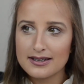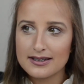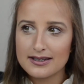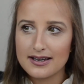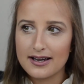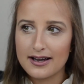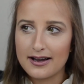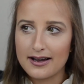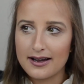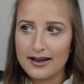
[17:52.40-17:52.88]

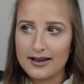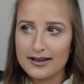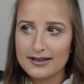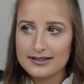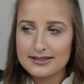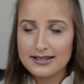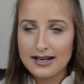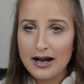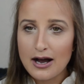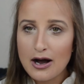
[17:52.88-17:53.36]

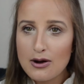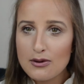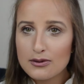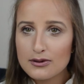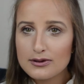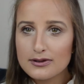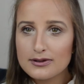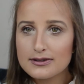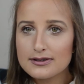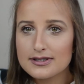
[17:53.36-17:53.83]

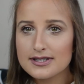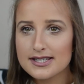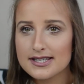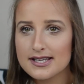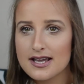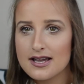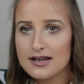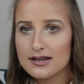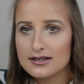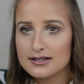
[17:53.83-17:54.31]
towels,
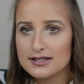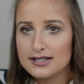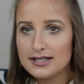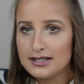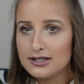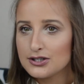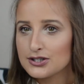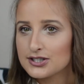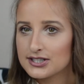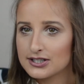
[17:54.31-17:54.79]

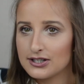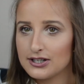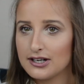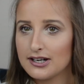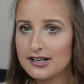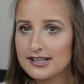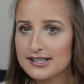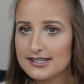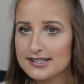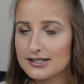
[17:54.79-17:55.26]

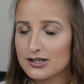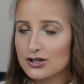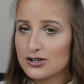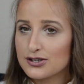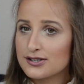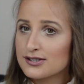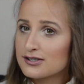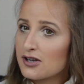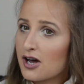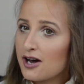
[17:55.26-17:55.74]
t-shirts,
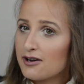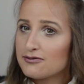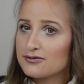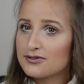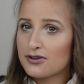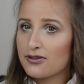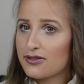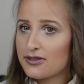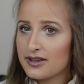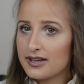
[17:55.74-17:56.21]
soft
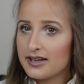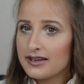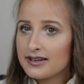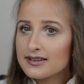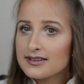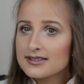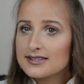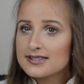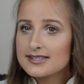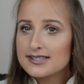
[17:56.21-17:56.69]

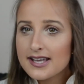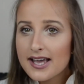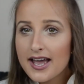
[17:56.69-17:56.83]
things,